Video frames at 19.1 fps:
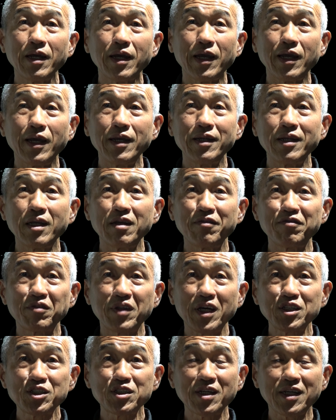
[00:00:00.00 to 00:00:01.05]
And if
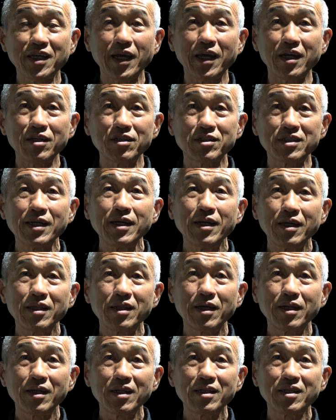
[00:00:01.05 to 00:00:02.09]
that's the case,
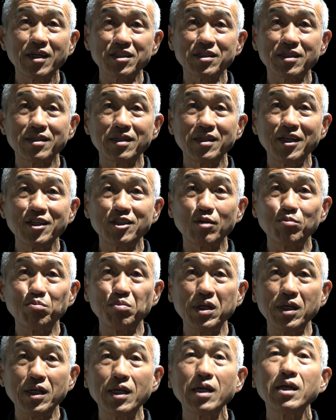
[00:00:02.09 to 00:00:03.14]
then it doesn't need to
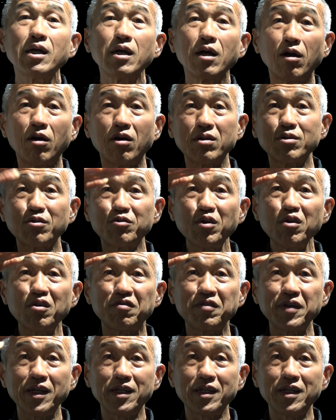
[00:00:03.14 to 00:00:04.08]
be on the roof.